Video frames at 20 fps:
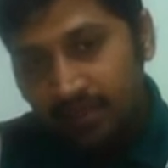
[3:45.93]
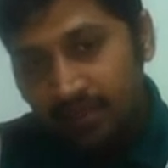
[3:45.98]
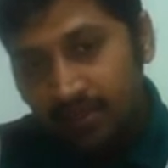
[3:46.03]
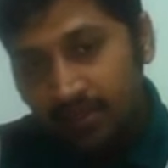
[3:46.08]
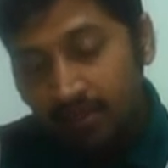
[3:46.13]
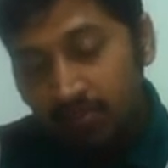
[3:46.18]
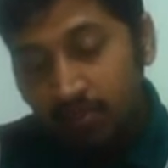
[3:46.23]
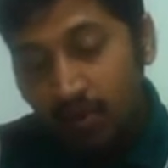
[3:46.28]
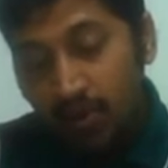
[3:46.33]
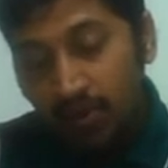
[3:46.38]

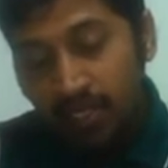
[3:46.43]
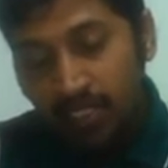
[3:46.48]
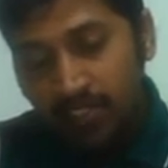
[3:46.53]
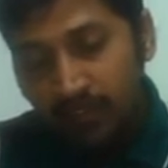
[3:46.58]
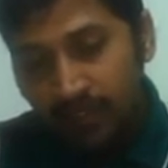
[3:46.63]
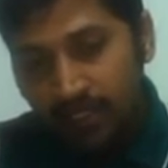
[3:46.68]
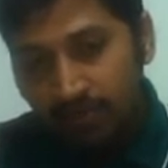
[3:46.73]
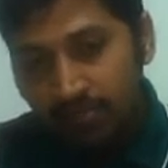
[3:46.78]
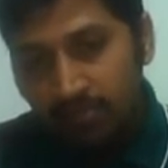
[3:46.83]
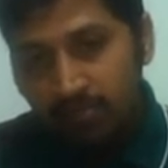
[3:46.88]
the pawn
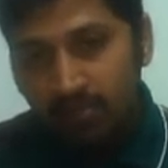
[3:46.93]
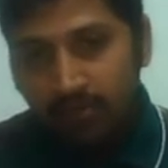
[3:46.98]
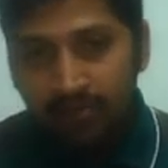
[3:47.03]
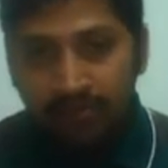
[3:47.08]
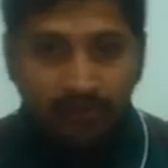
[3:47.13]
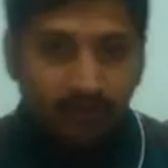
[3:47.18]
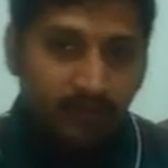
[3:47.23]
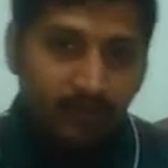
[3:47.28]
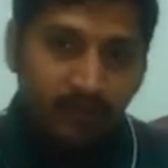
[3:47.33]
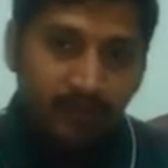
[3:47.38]
also can be
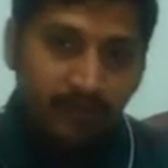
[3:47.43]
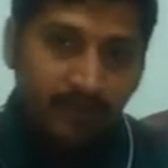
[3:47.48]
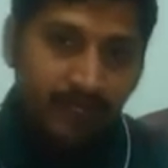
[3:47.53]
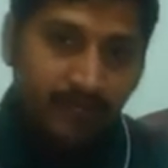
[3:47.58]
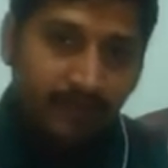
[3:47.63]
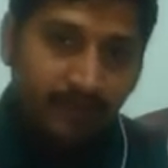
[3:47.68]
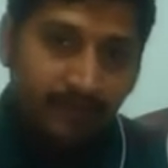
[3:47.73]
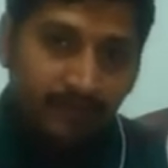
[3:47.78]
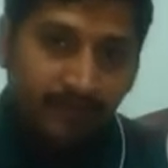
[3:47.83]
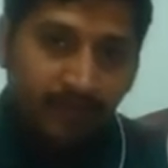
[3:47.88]
powerful, right?